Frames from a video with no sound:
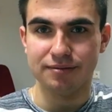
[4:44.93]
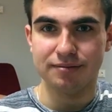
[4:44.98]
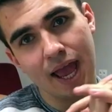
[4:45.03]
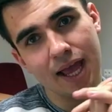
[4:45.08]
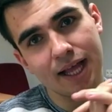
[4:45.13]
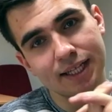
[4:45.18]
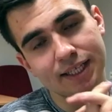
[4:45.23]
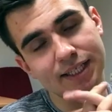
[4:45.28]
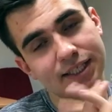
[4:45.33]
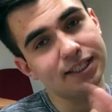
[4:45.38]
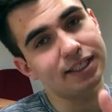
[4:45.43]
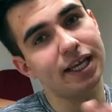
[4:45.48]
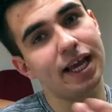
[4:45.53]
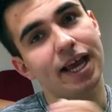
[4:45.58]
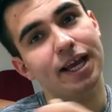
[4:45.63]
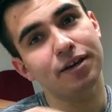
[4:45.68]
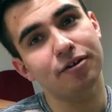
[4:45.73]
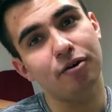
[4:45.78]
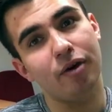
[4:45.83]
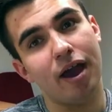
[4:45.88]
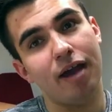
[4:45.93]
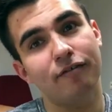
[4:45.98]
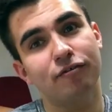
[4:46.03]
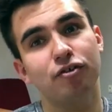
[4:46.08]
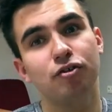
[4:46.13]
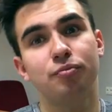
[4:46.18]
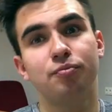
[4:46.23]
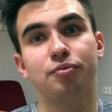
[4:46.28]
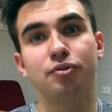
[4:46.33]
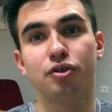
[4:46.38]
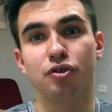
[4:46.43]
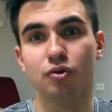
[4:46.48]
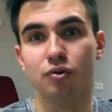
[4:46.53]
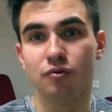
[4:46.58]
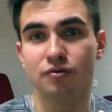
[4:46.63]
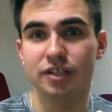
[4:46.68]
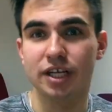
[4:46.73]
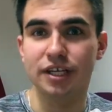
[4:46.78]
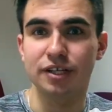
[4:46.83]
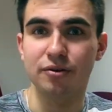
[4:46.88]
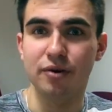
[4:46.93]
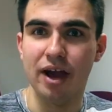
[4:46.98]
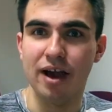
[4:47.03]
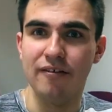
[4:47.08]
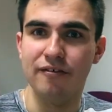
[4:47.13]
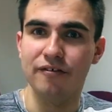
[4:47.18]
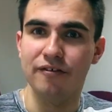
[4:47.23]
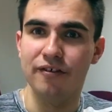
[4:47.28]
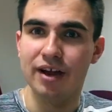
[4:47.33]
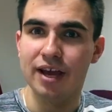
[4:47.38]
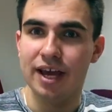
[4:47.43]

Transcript: And in the end, you have to prove that you have